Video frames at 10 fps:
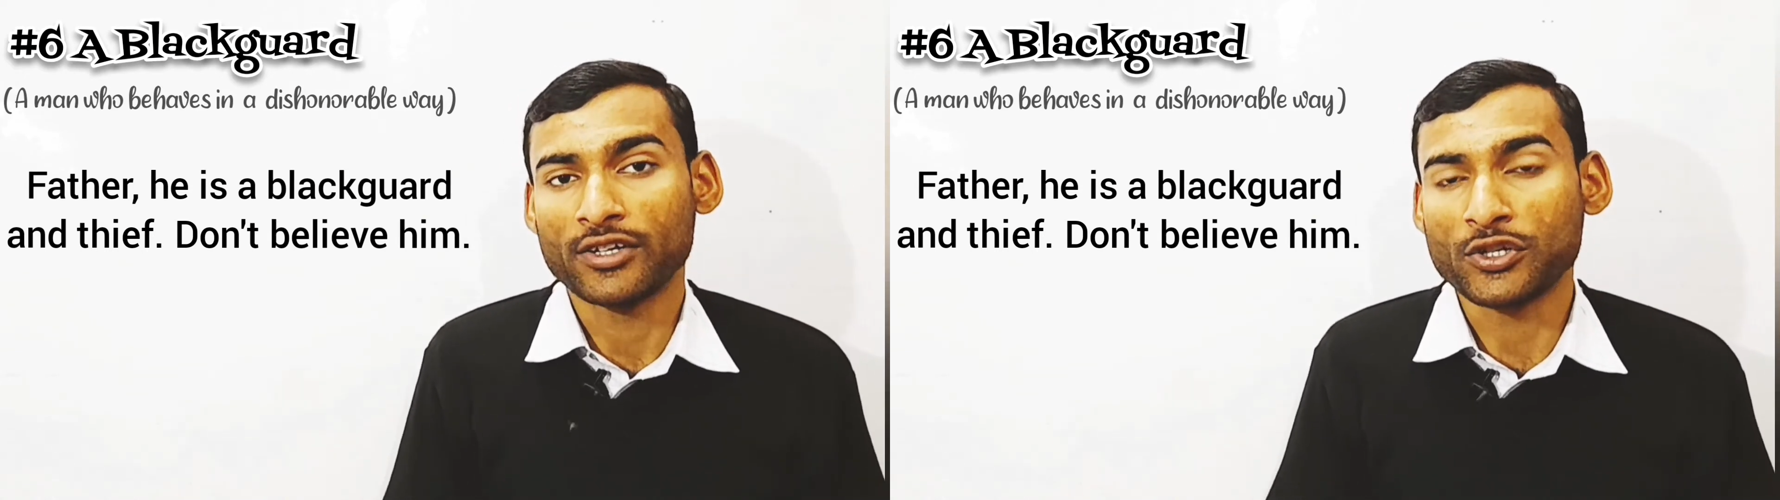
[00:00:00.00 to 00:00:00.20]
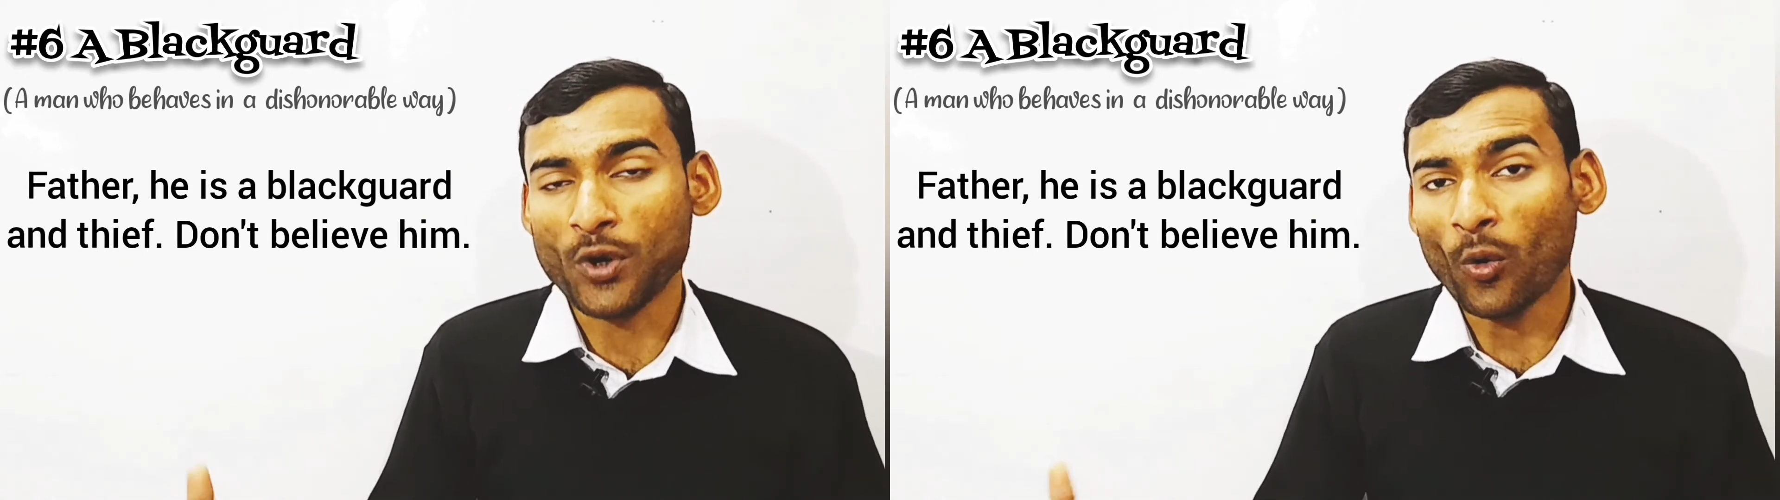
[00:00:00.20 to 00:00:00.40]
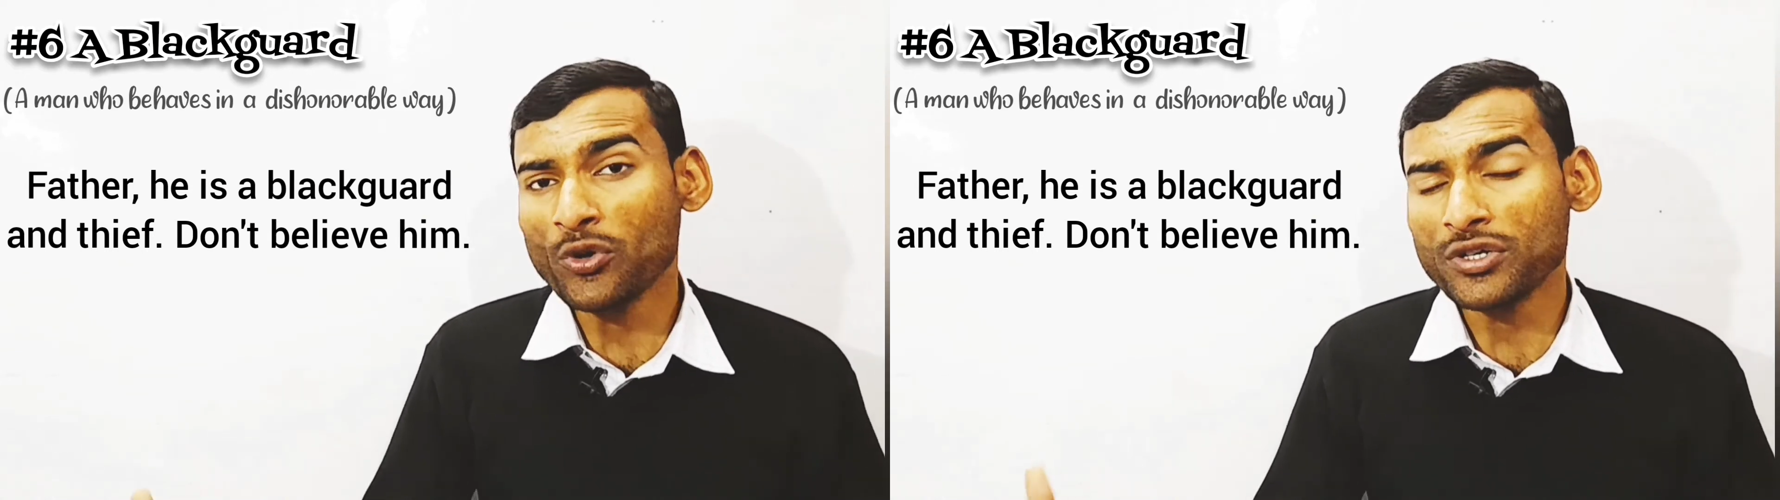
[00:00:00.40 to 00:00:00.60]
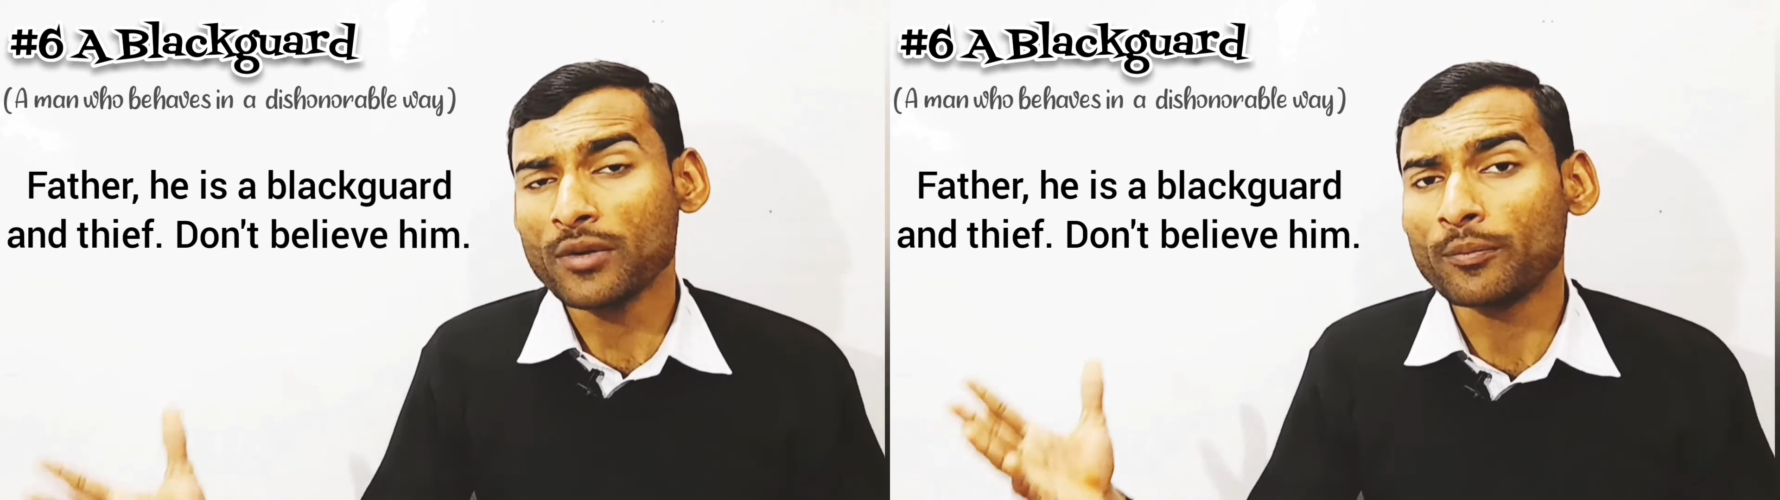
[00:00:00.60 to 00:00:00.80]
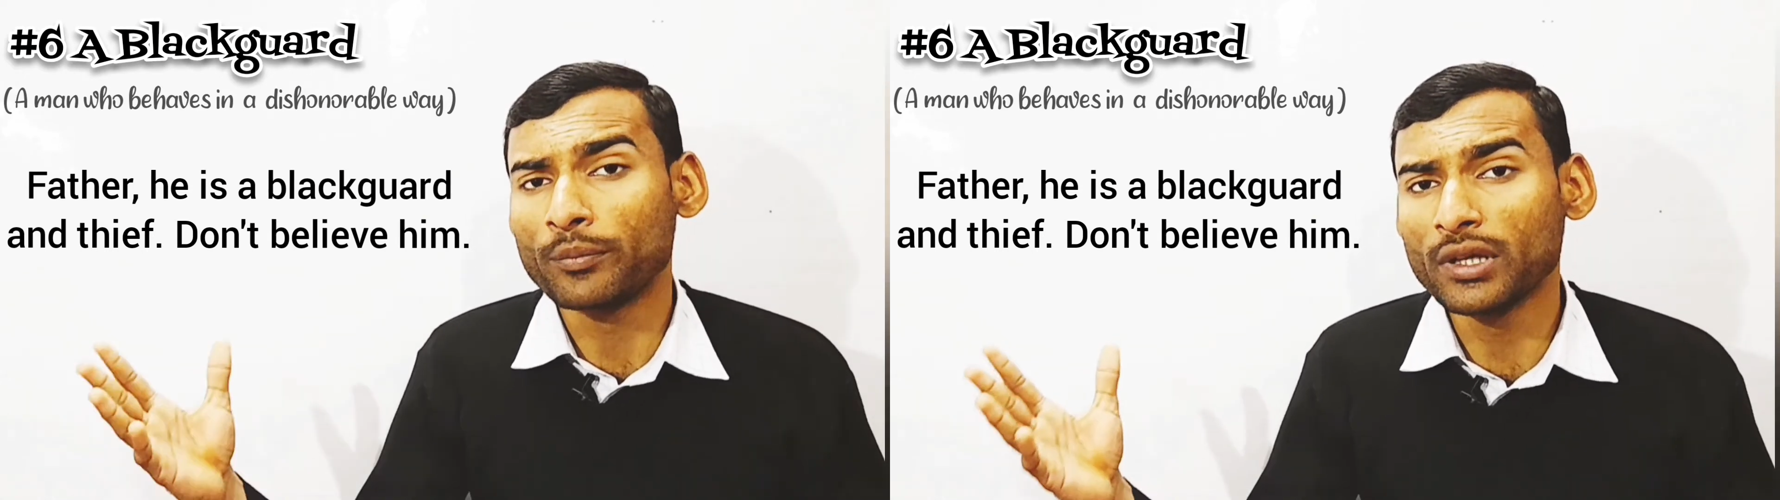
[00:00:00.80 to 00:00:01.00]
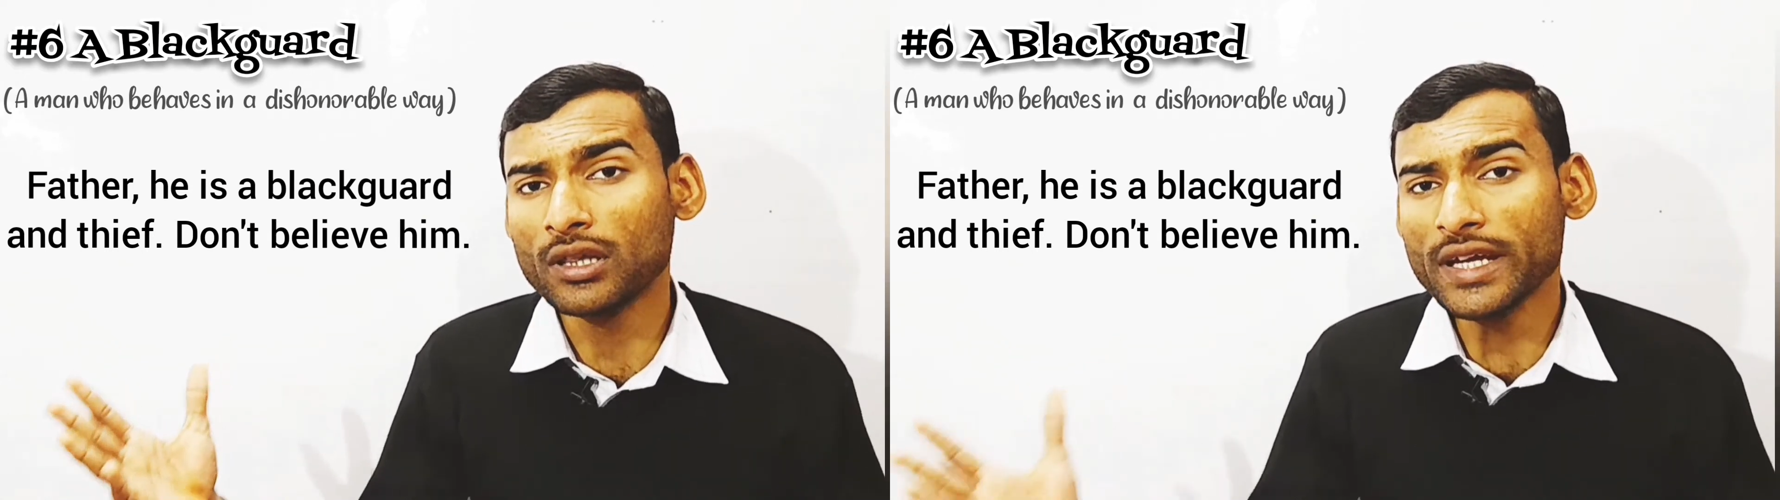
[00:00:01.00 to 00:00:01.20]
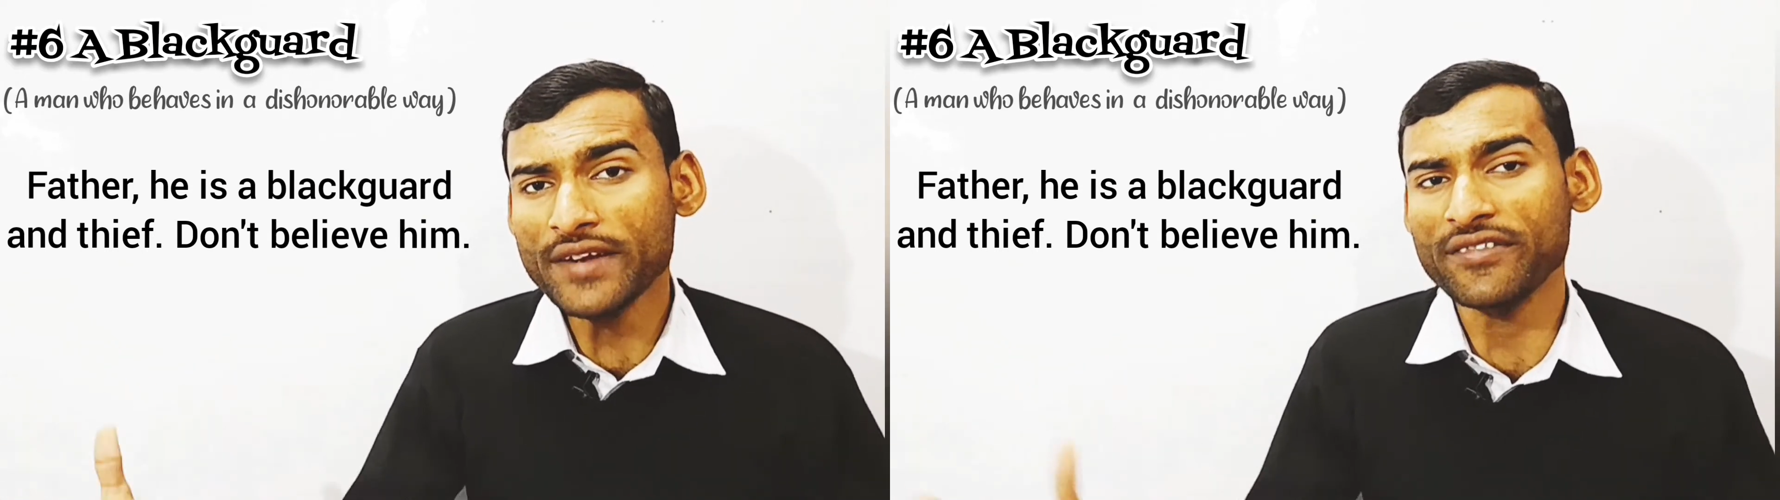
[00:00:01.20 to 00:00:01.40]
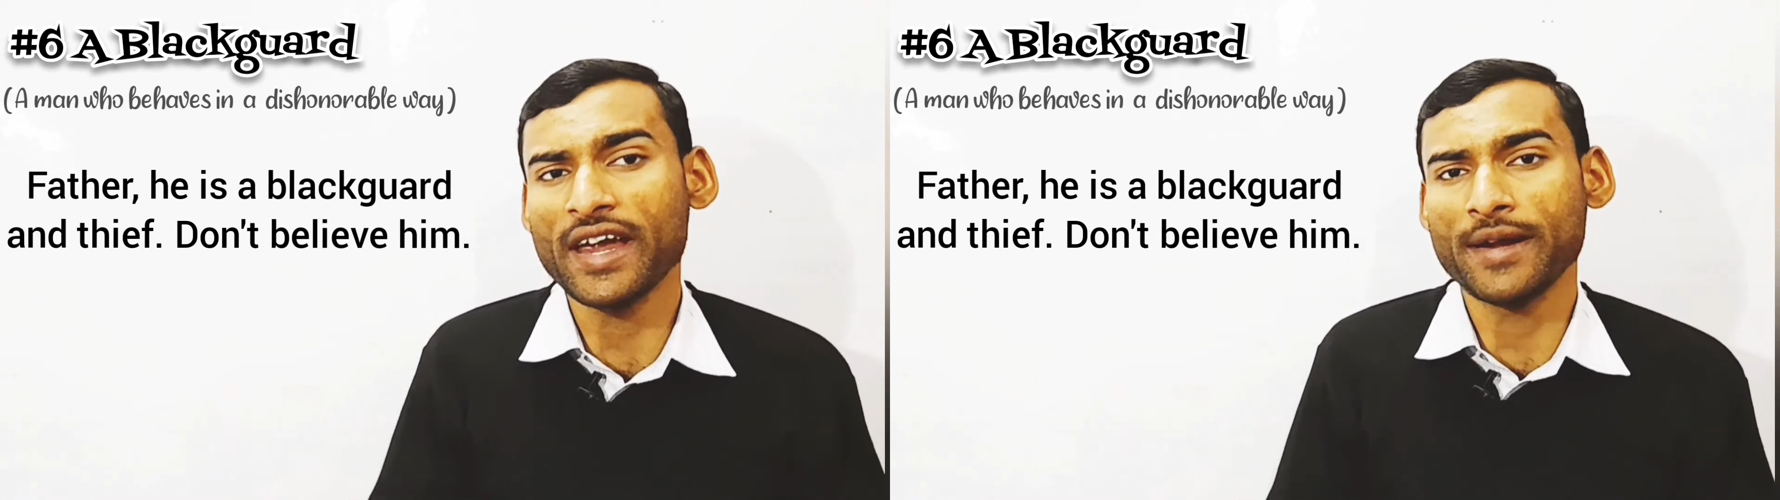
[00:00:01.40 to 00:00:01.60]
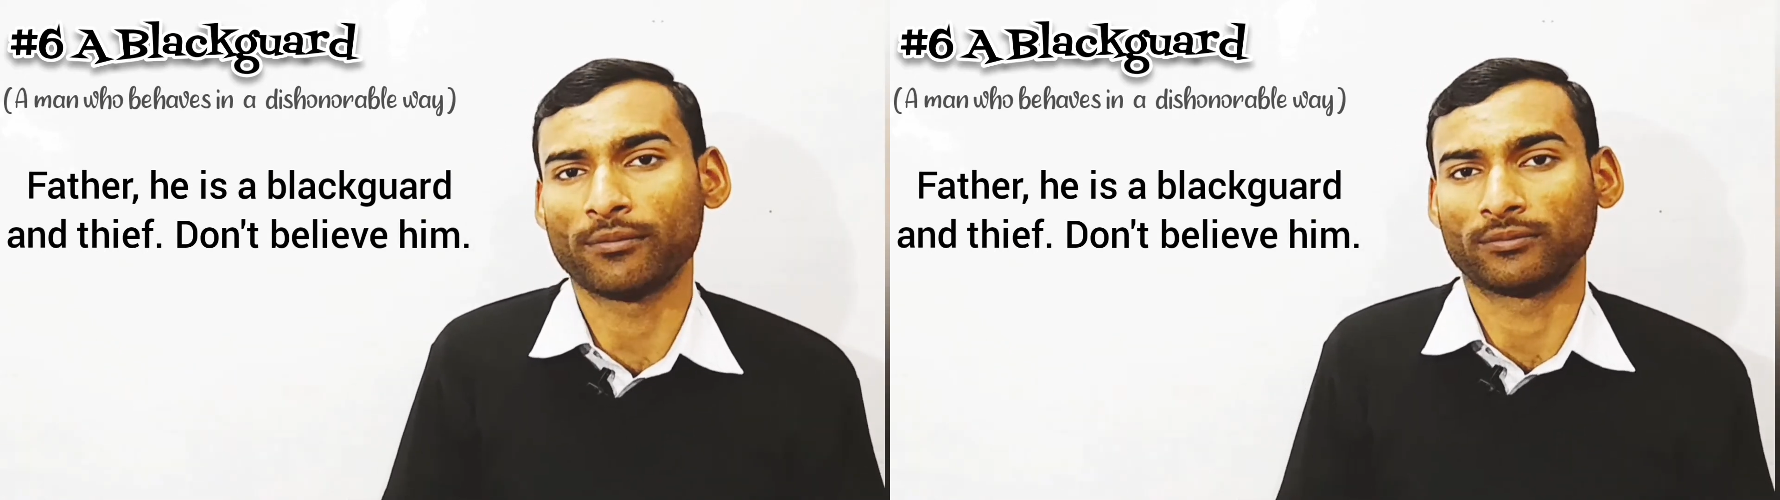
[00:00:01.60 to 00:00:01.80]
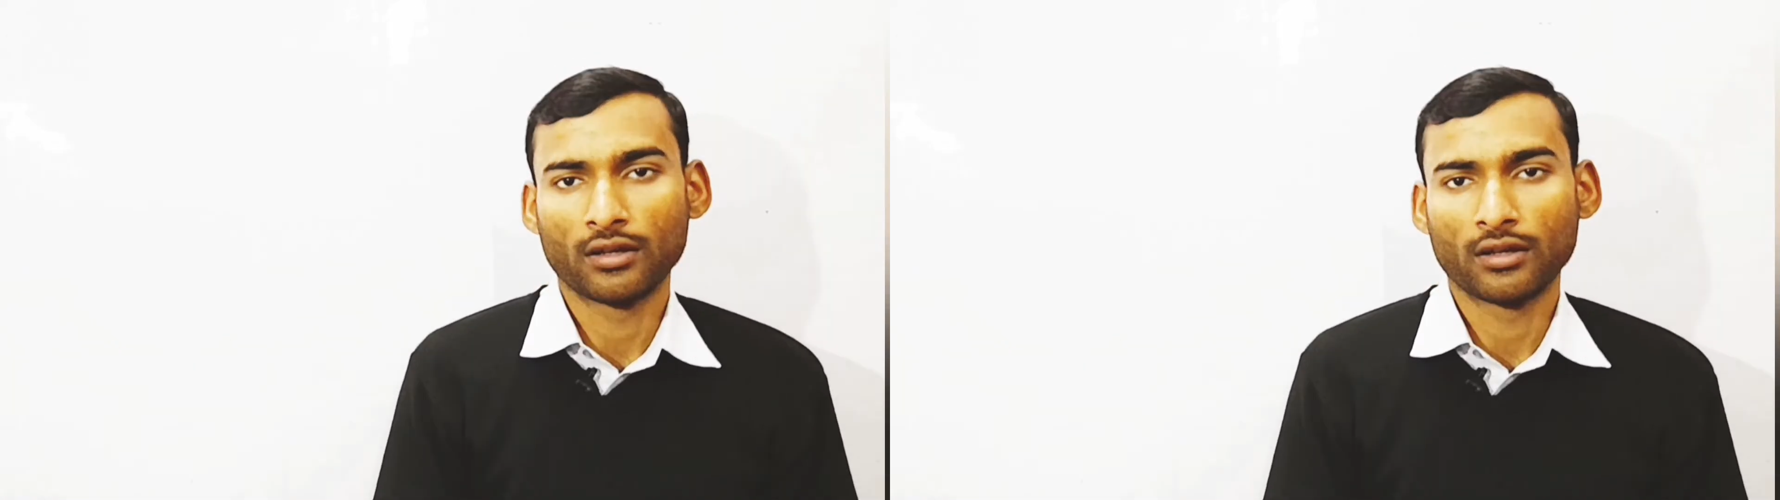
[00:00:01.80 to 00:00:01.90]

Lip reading: Don't believe him.